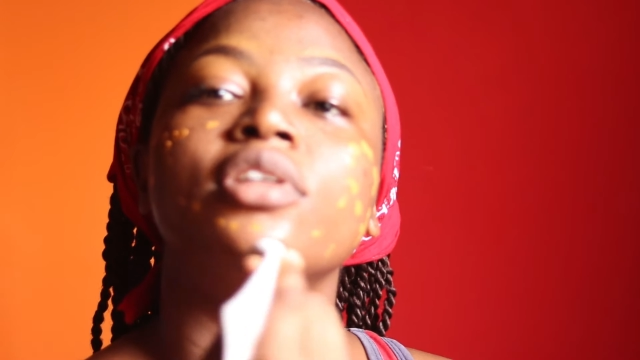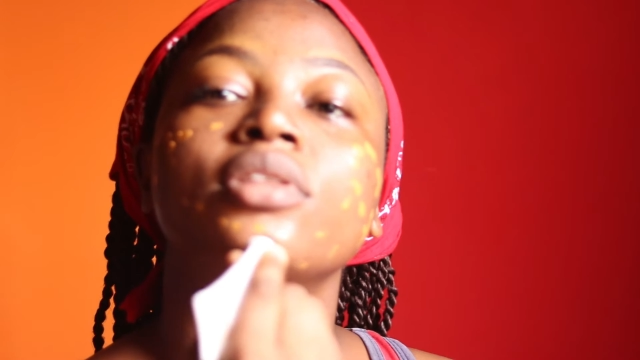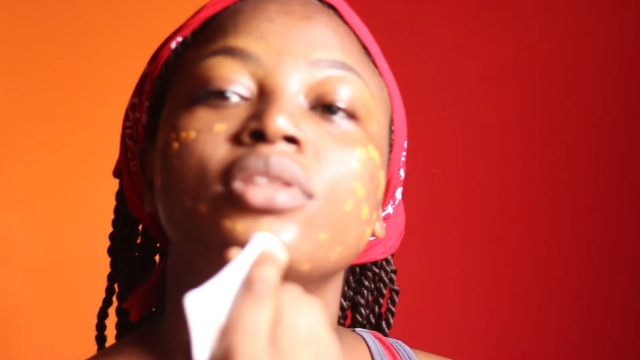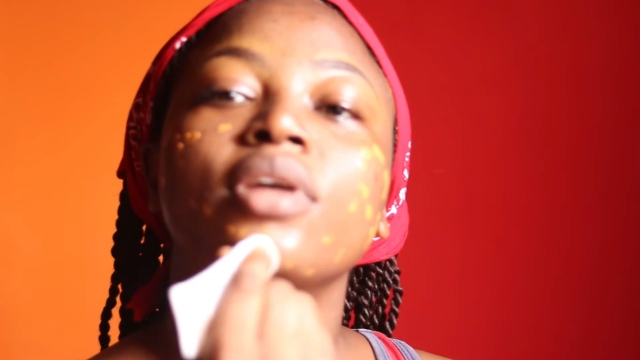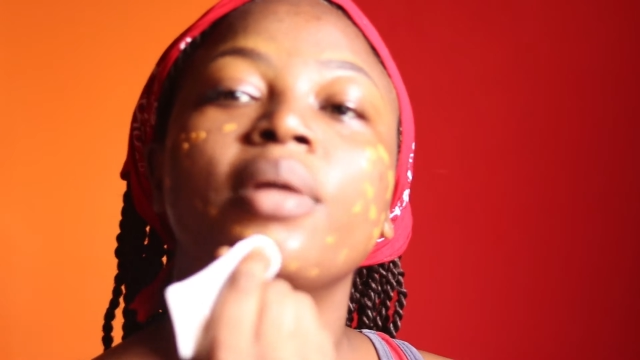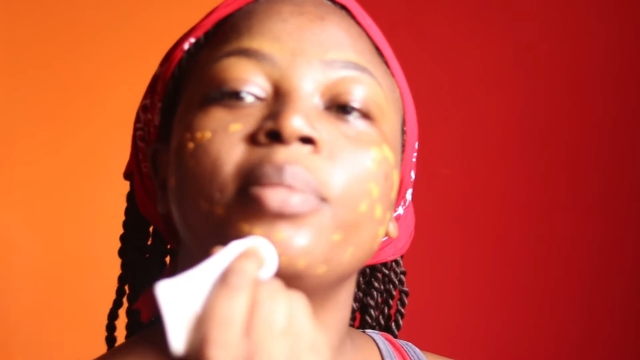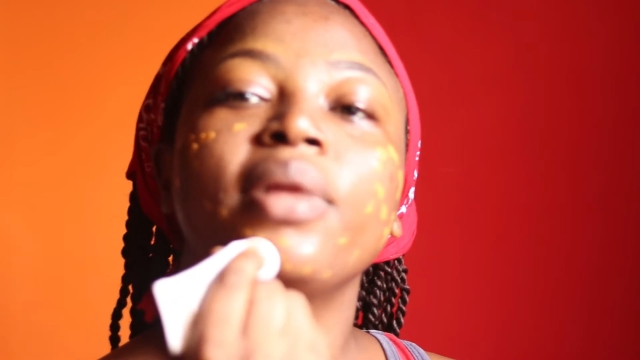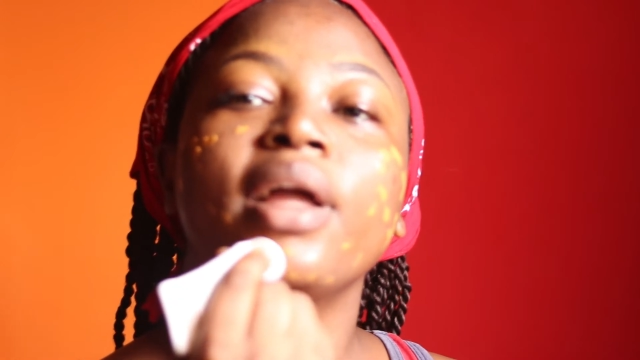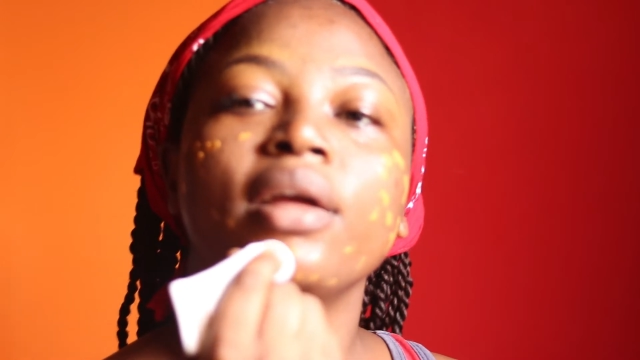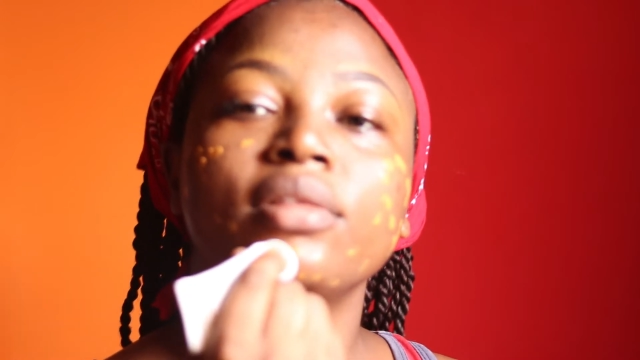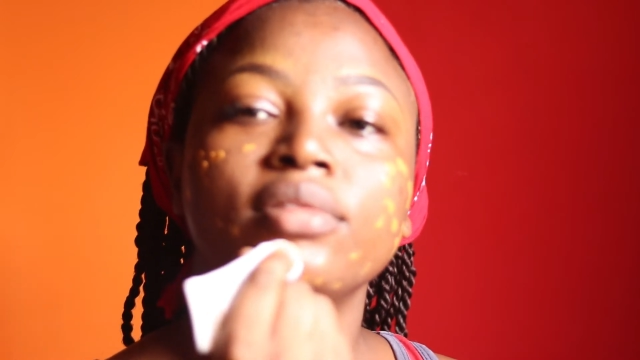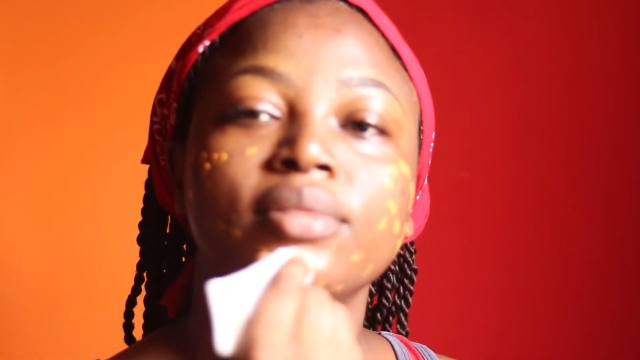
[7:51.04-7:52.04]
Not to
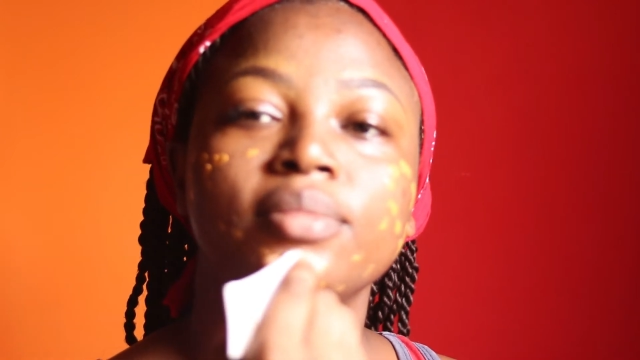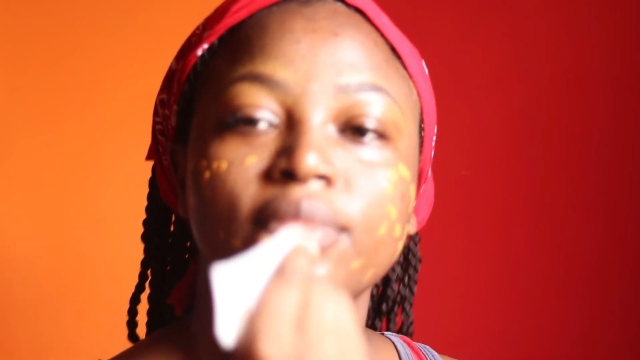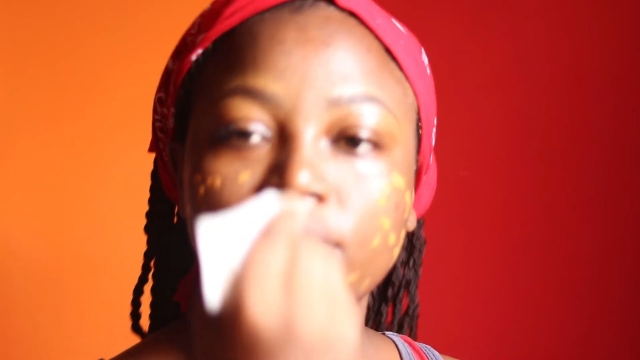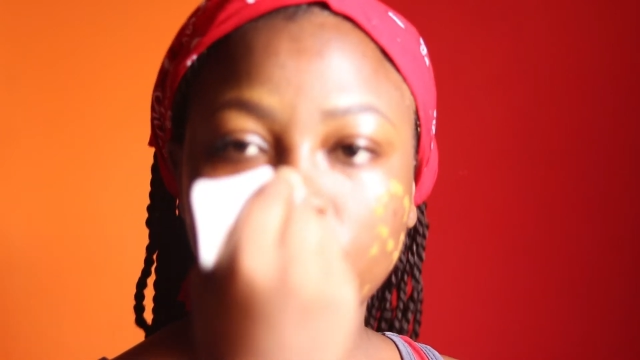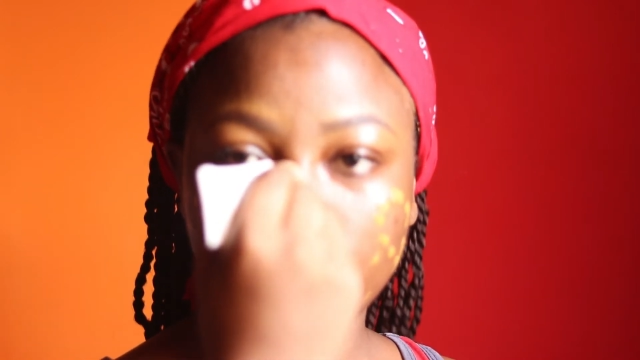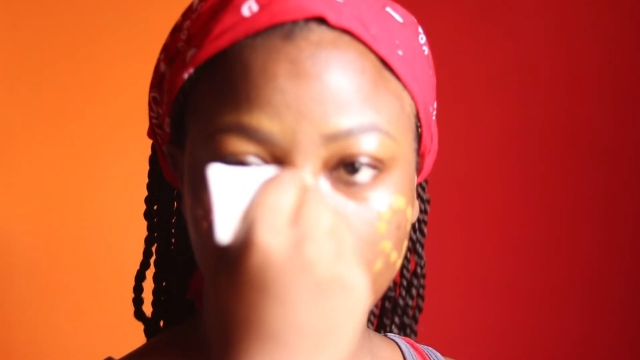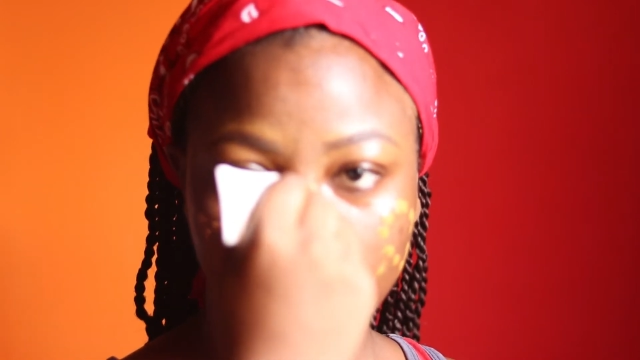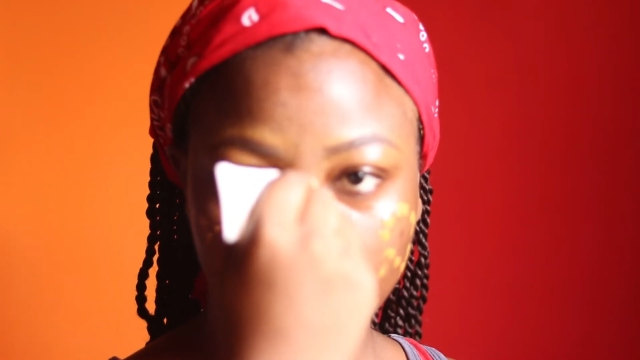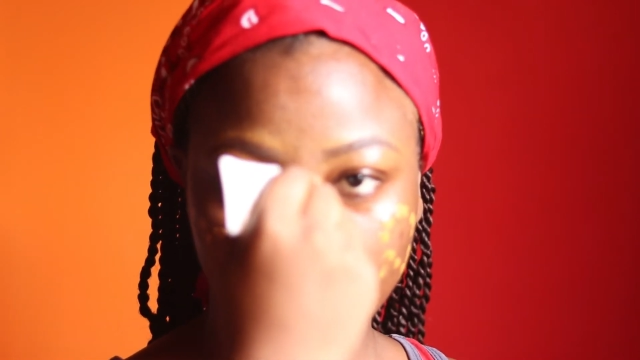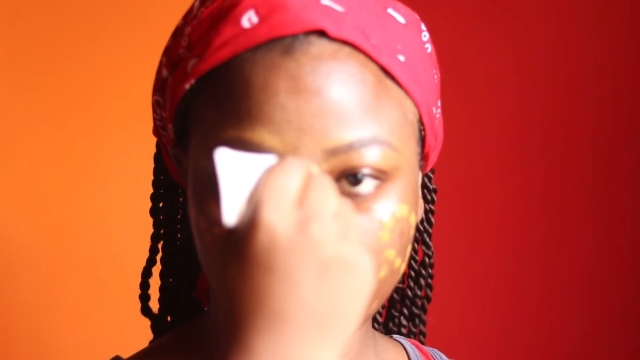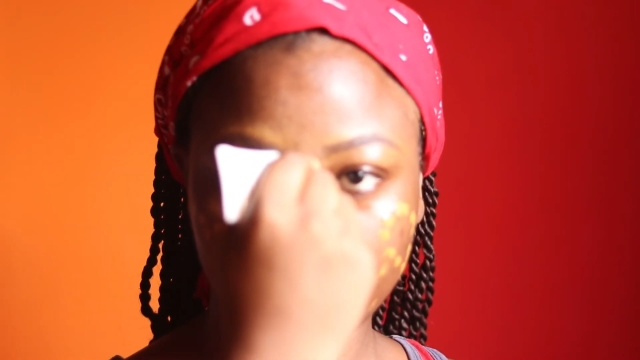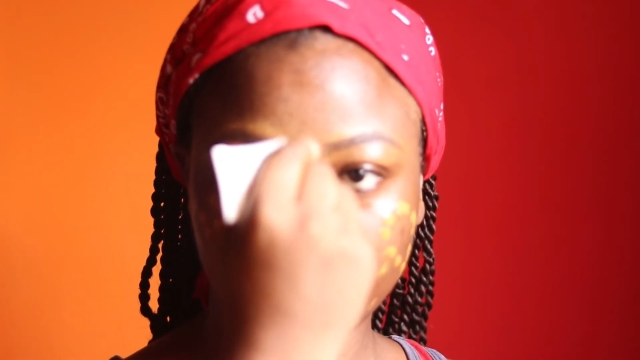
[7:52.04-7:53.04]
apply too much though,